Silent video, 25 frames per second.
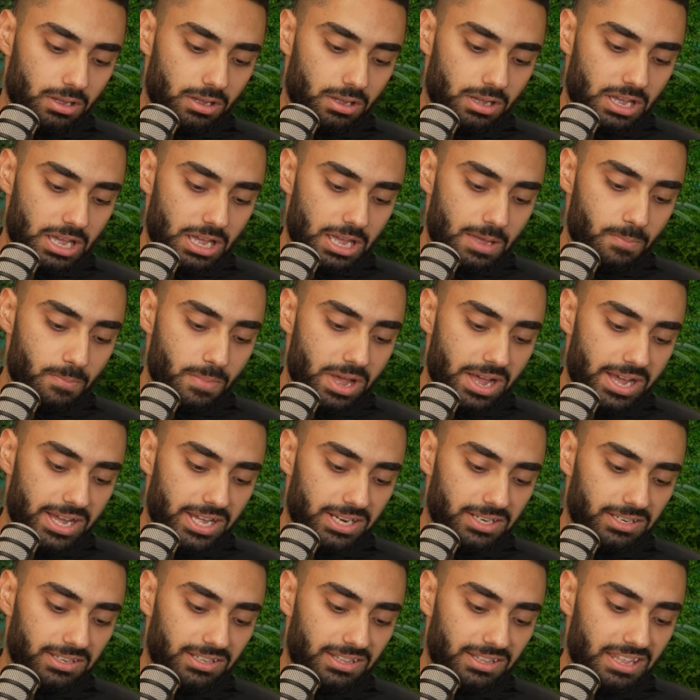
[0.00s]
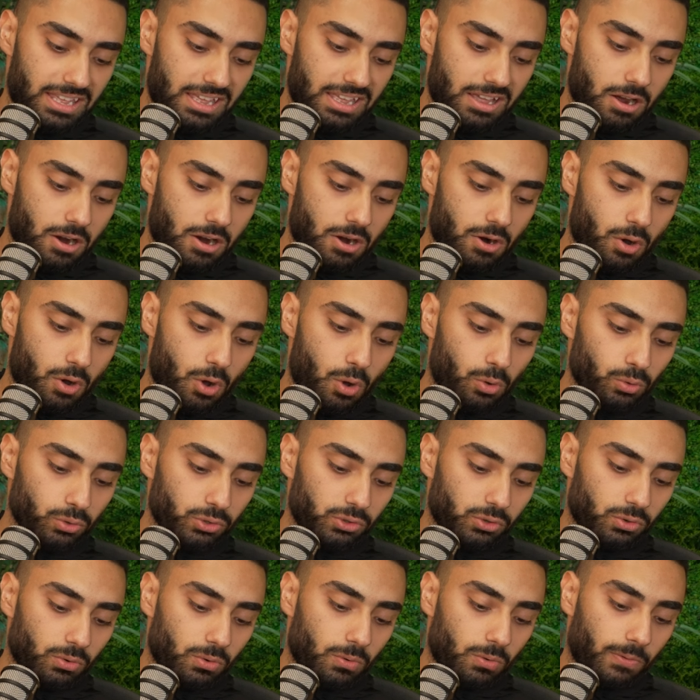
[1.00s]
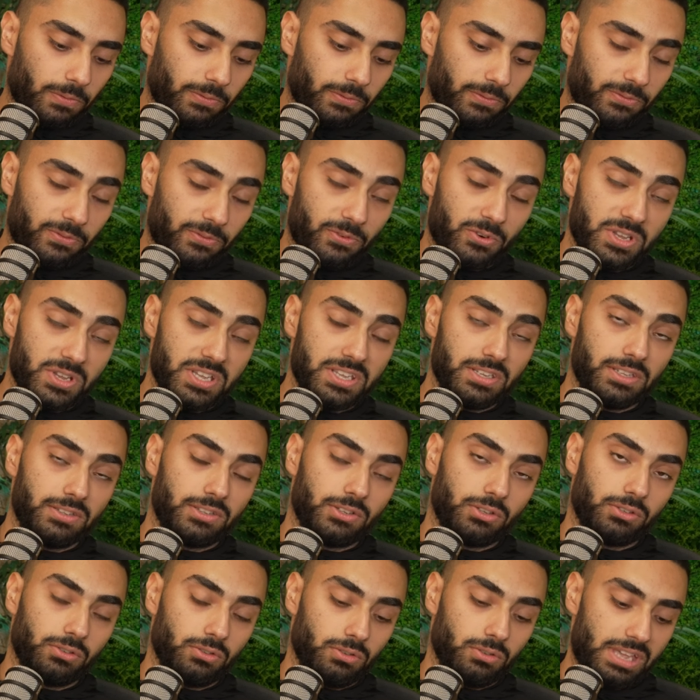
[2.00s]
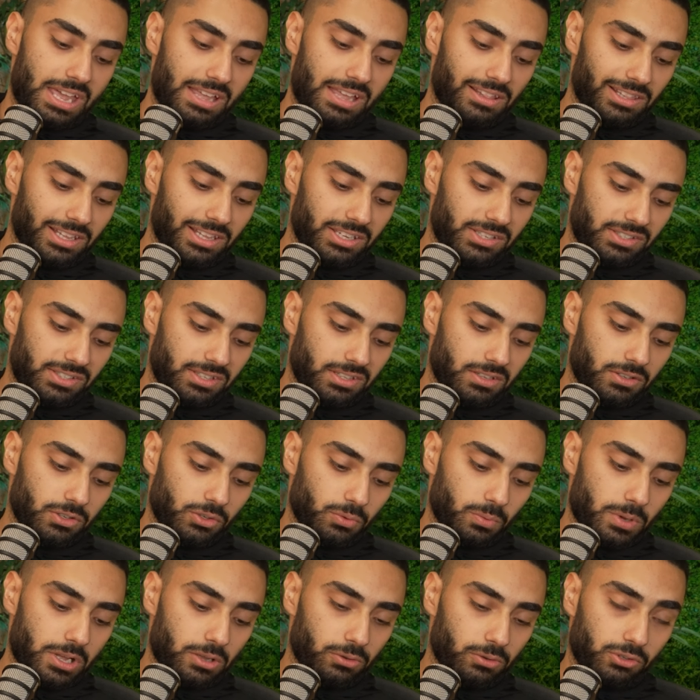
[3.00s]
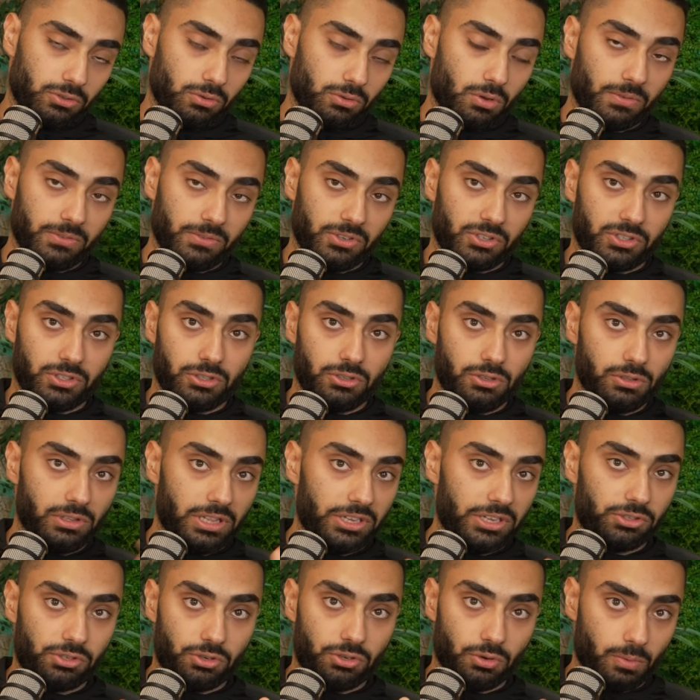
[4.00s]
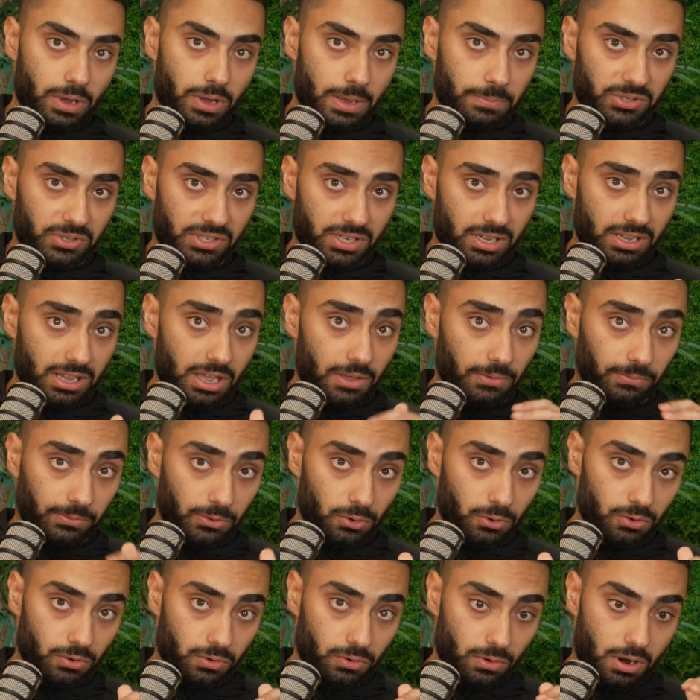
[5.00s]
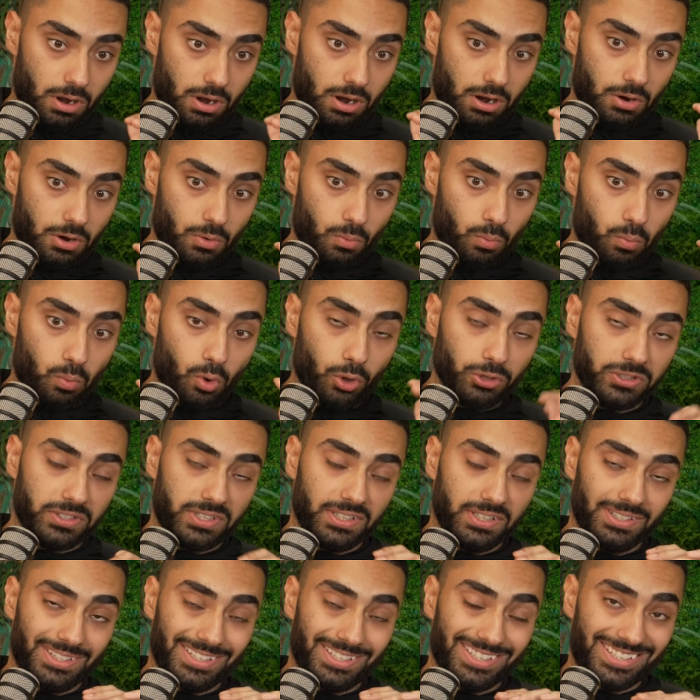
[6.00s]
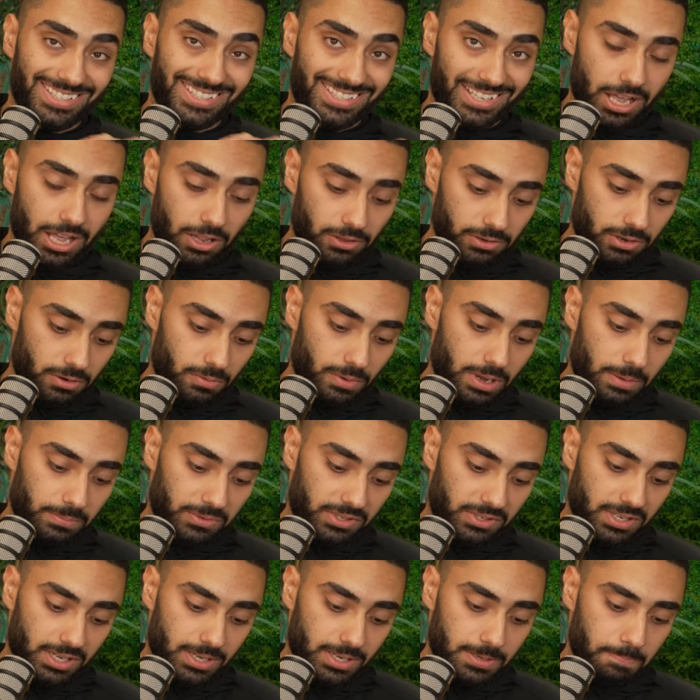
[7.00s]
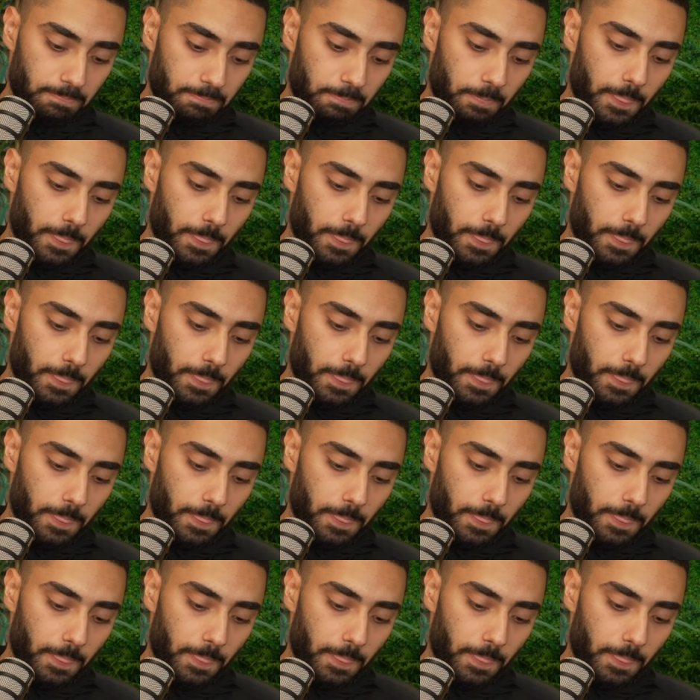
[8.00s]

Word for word: Um, and they are also free to get listed as well. So obviously you list your website if you are wanting to sell your website